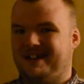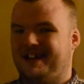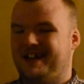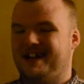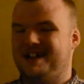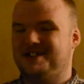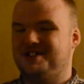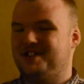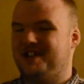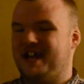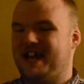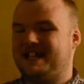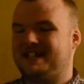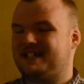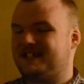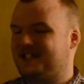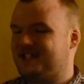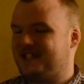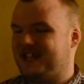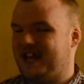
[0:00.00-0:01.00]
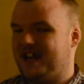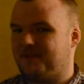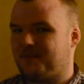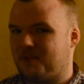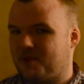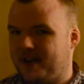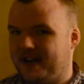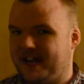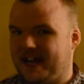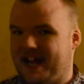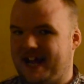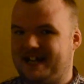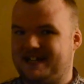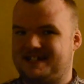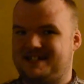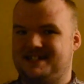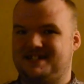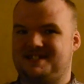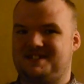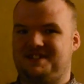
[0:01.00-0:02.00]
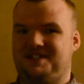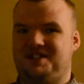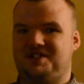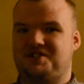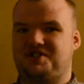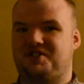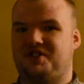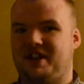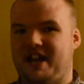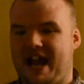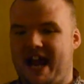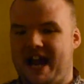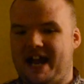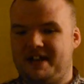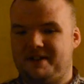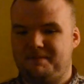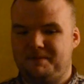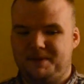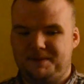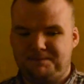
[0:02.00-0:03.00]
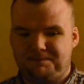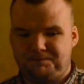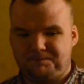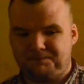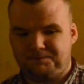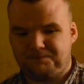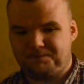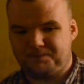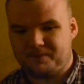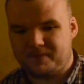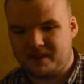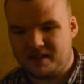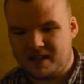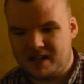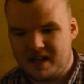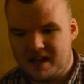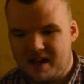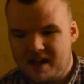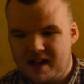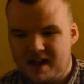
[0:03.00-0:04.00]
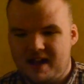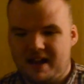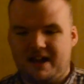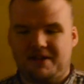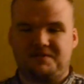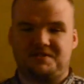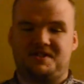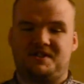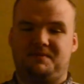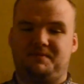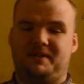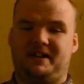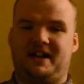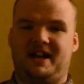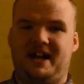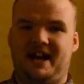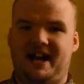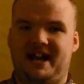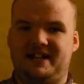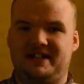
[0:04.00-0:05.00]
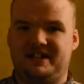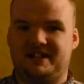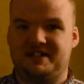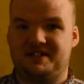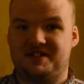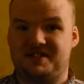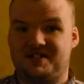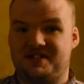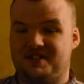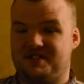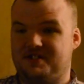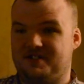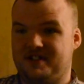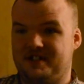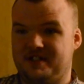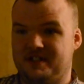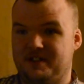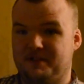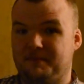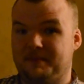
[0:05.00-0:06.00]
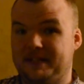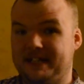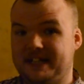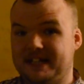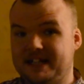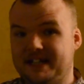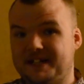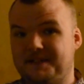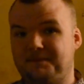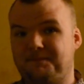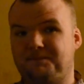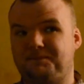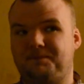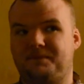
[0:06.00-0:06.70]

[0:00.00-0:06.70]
And that doesn't have write access unless you're an admin. That was something I hadn't considered in the beginning.